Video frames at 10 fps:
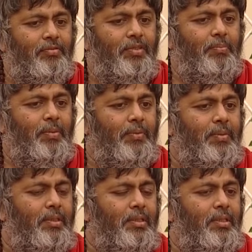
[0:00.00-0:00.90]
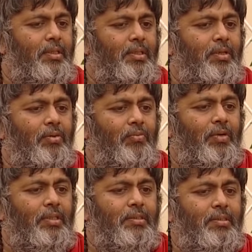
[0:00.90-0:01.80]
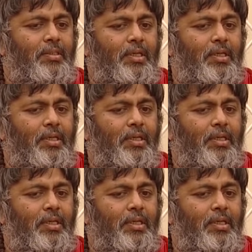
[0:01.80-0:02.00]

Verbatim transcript: the willpower, once